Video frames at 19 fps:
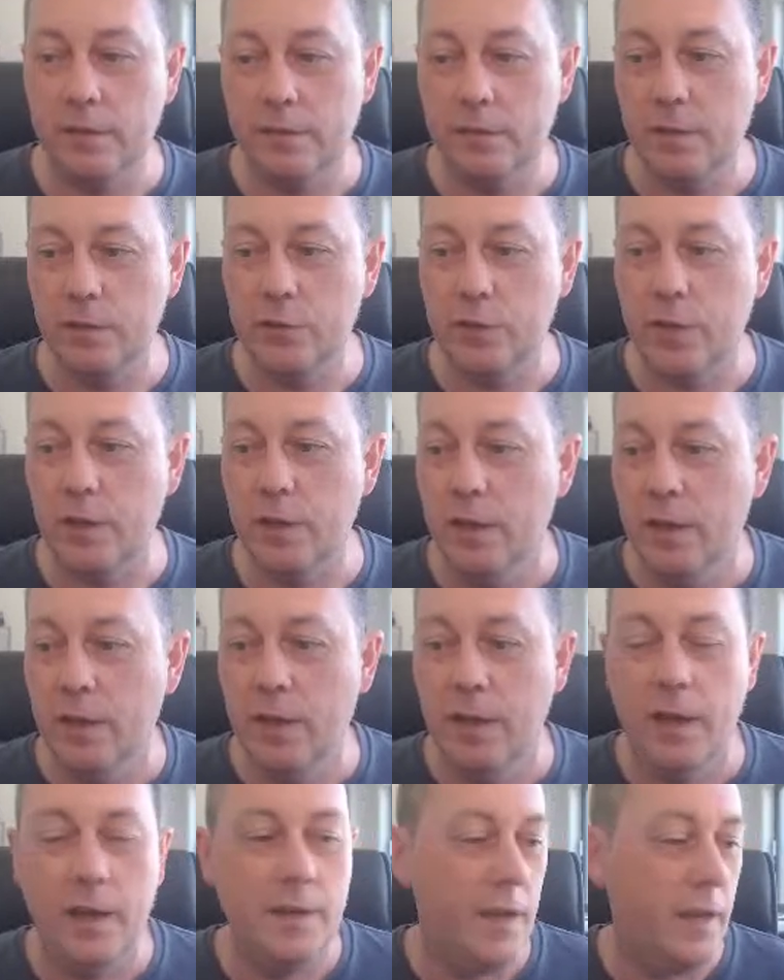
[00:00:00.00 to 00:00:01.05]
it's such a
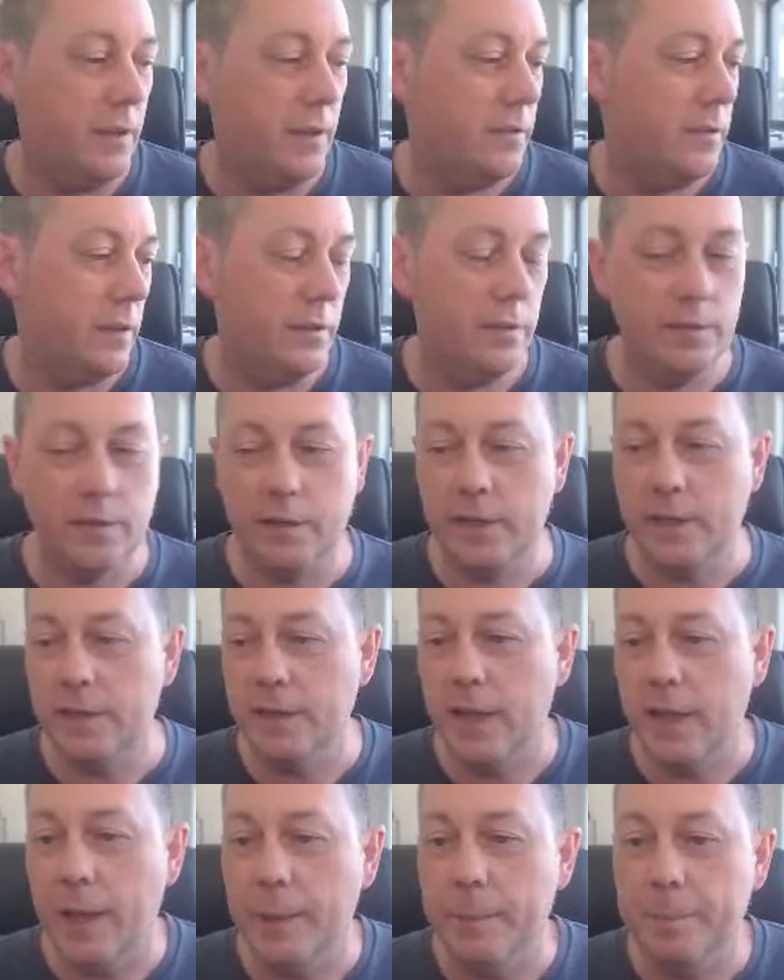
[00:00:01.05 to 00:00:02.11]
nice sunny
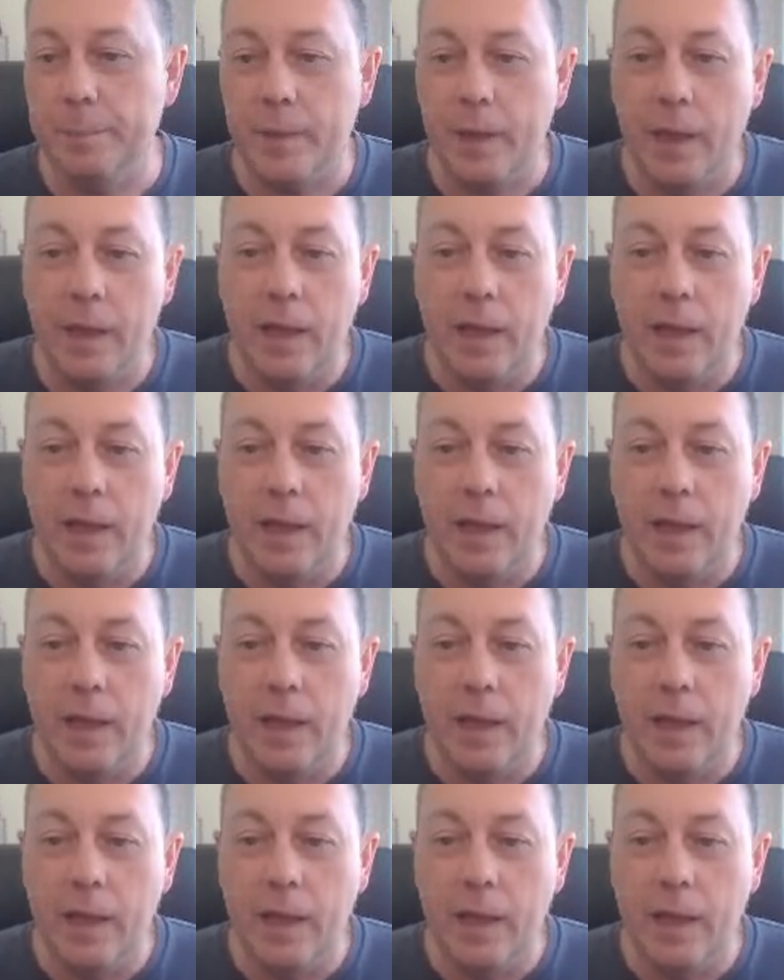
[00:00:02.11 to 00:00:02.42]
day.